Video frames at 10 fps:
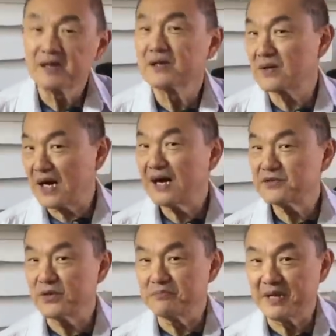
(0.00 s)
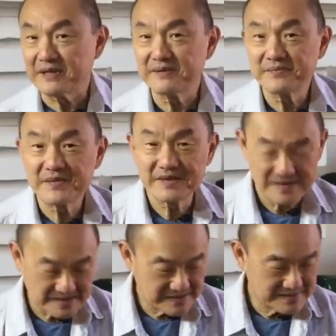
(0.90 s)
Look, I have to admit,
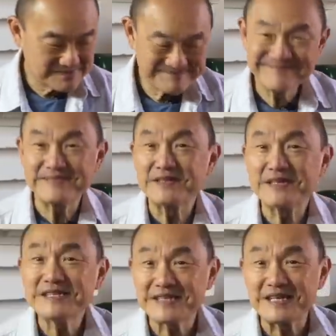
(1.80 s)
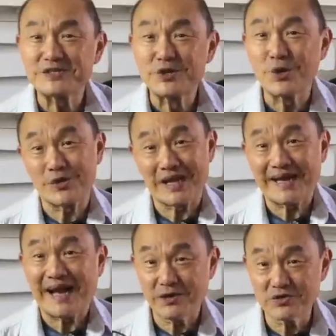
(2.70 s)
these things look
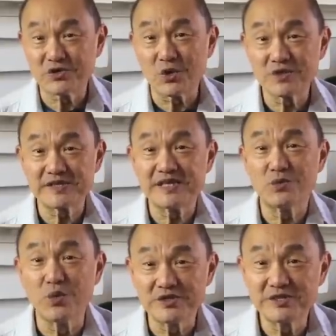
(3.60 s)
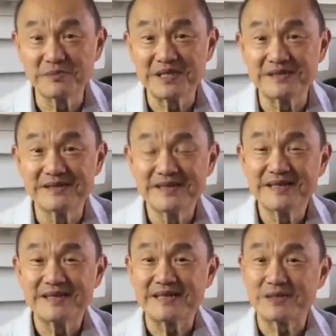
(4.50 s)
like outdoorsy woodsman,
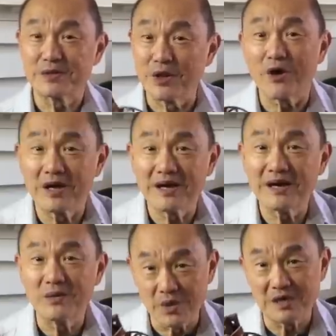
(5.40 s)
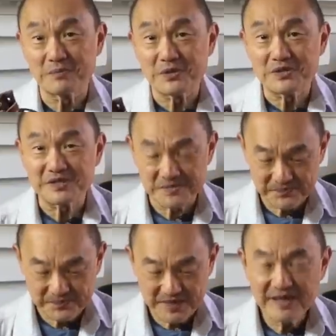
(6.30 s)
logger work boots,
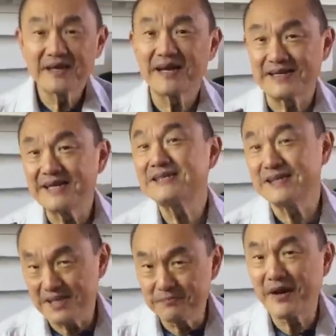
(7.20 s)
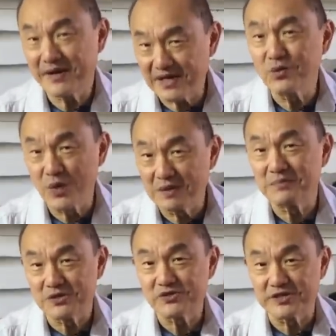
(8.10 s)
at least in the American work
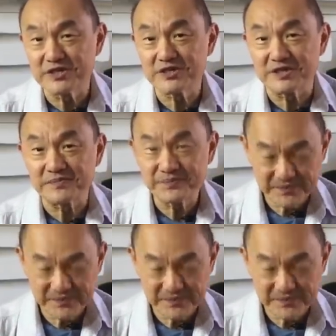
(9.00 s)
boot tradition.